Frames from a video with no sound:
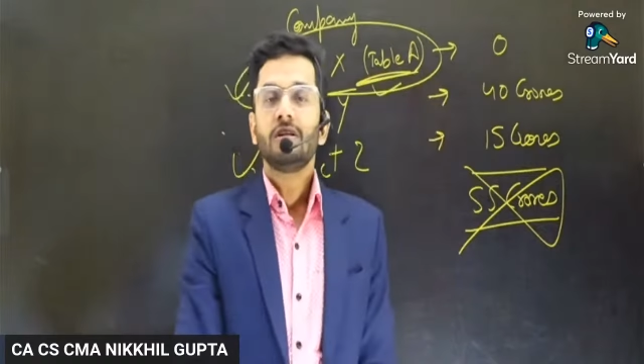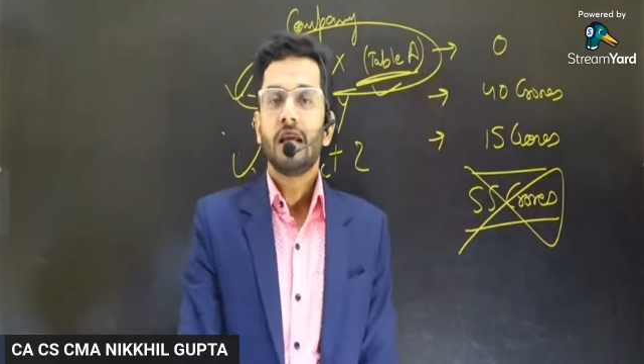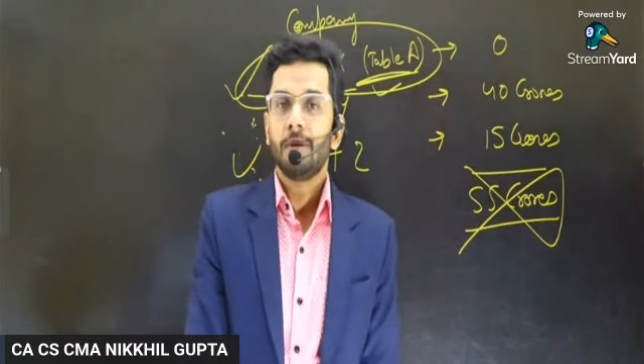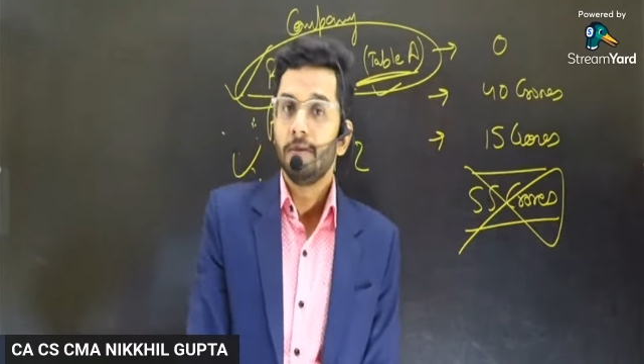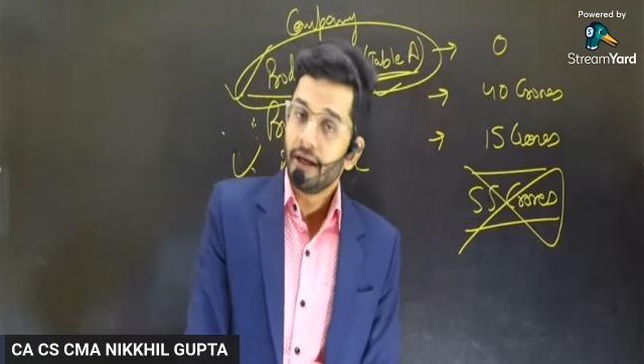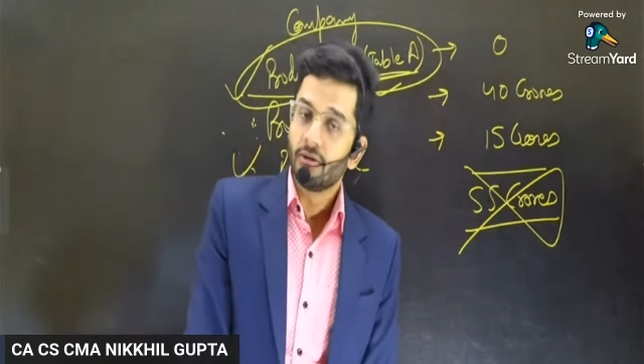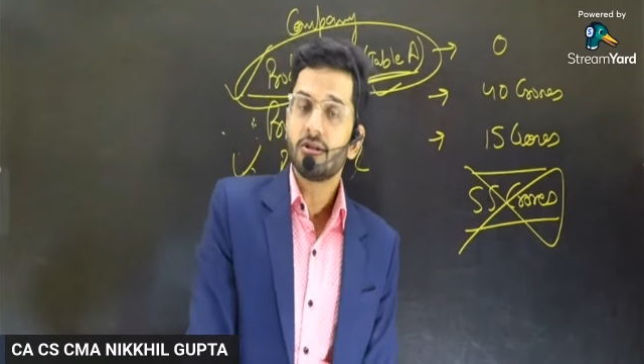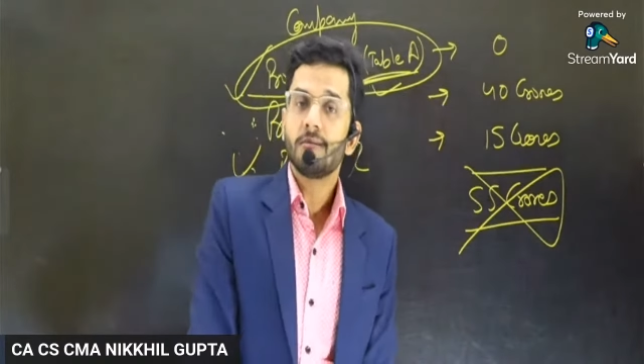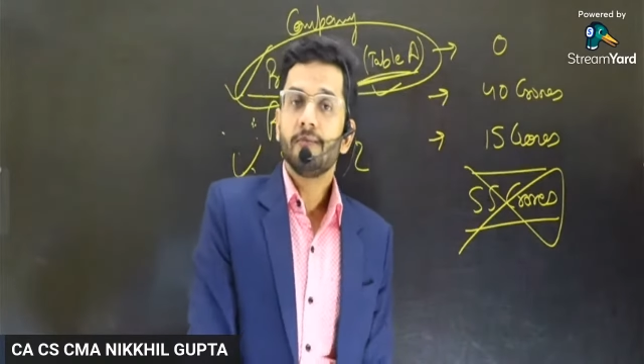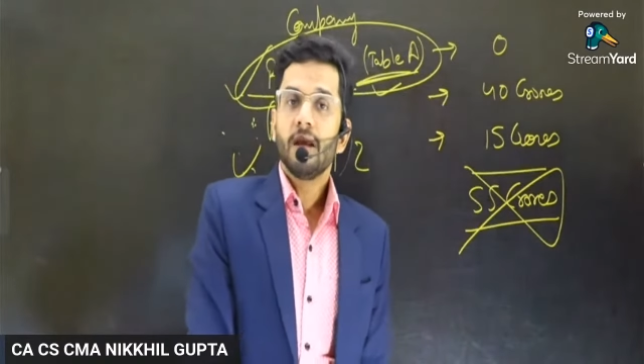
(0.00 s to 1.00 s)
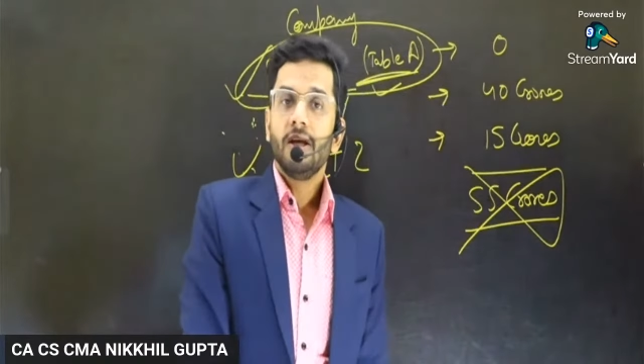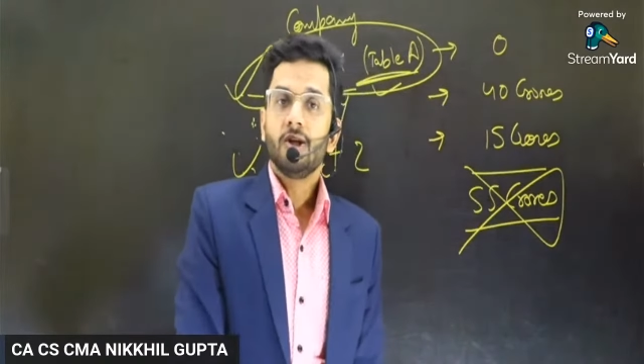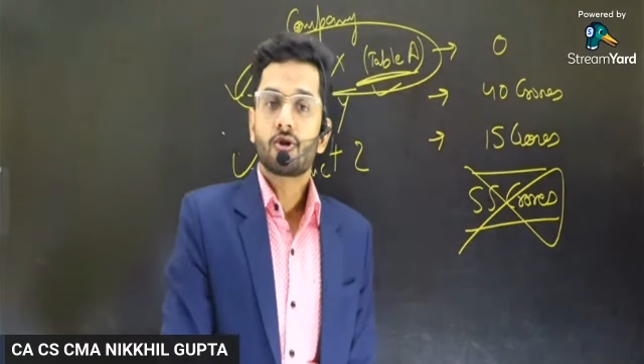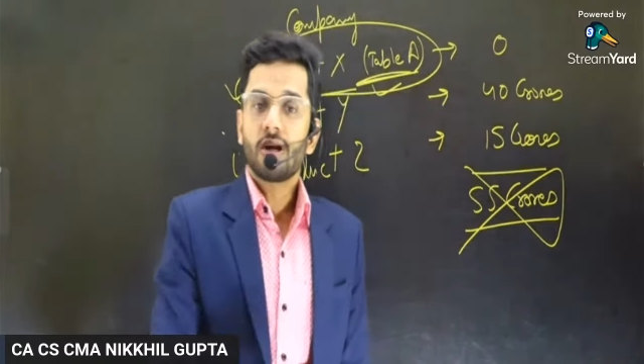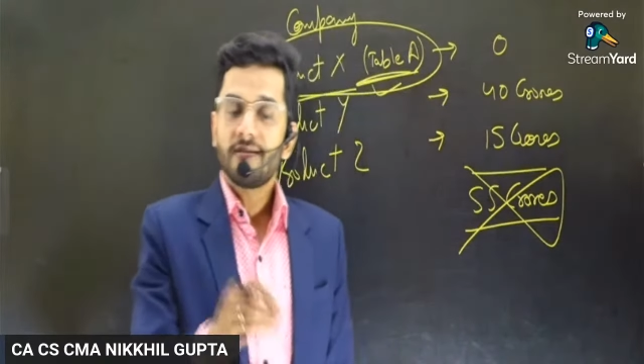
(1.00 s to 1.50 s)
table B goods. You
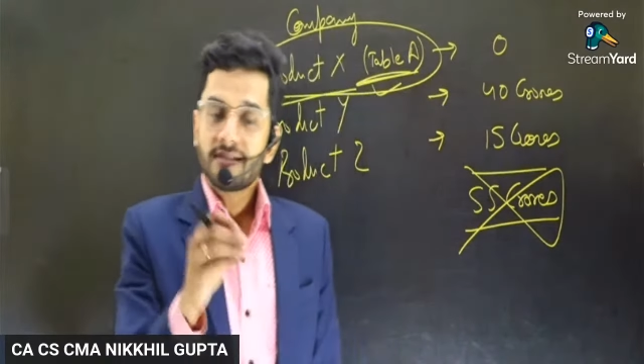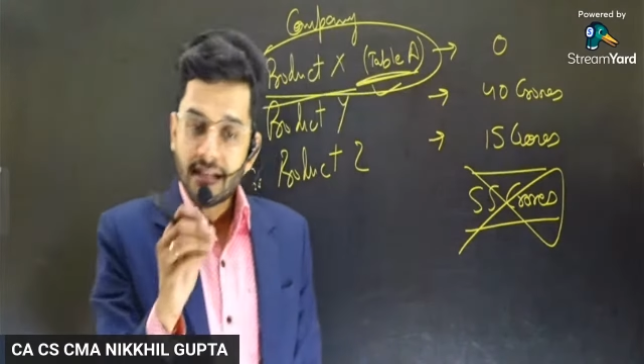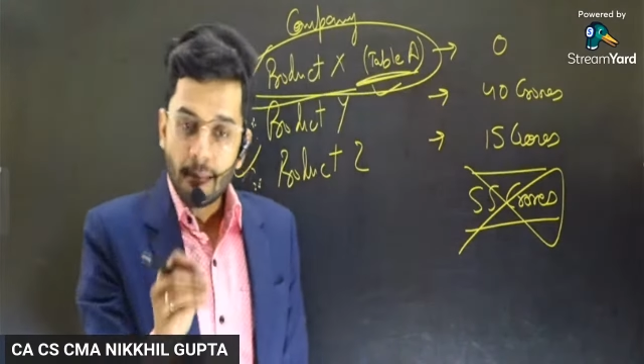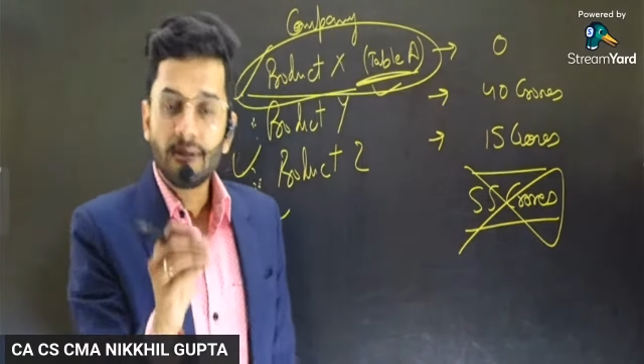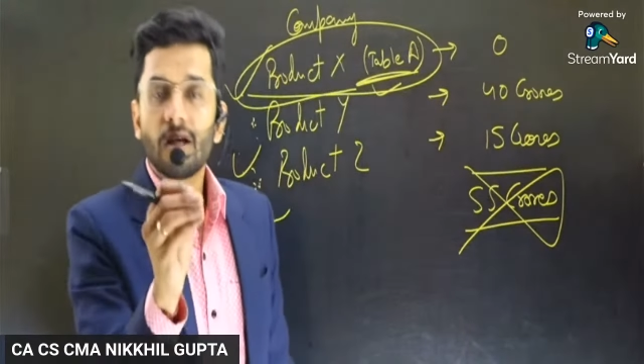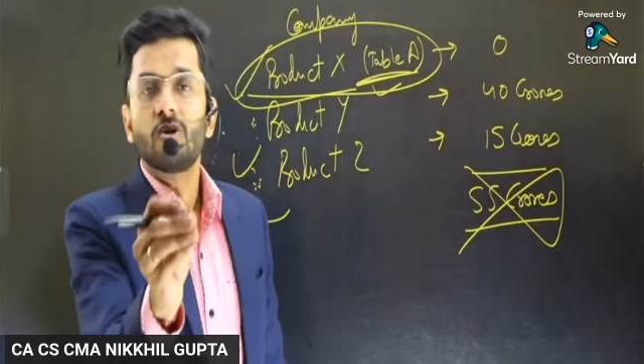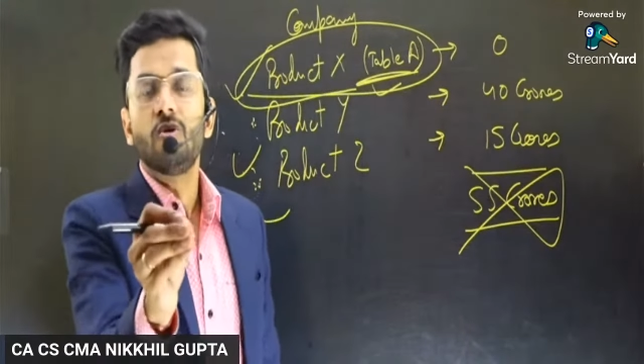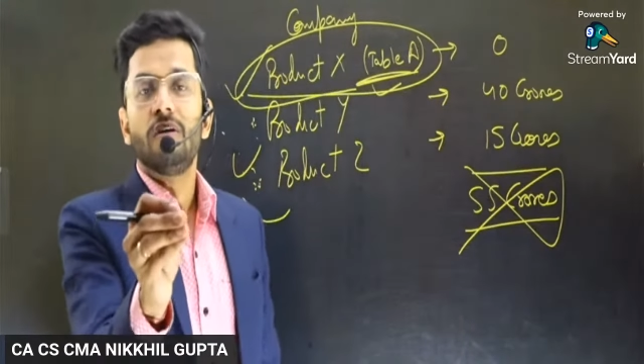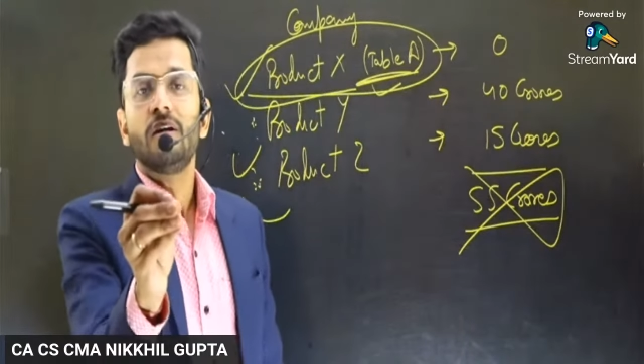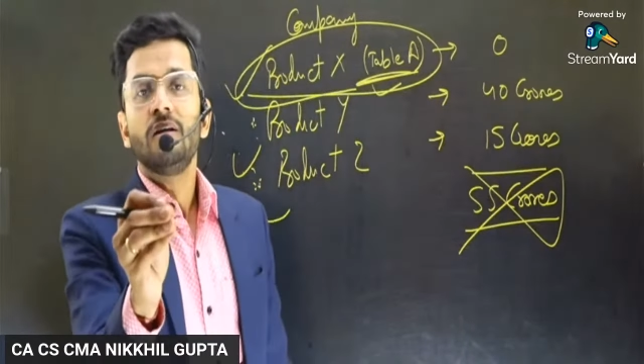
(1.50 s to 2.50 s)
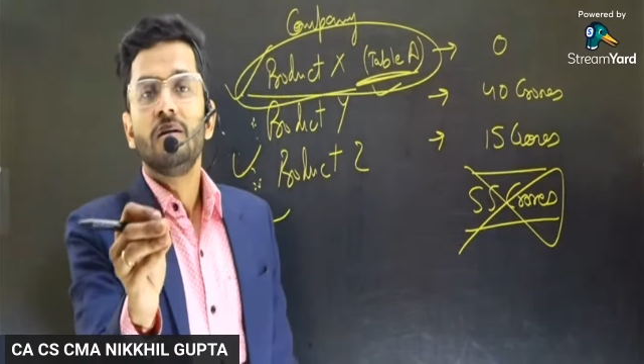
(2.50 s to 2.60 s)
should have some turnover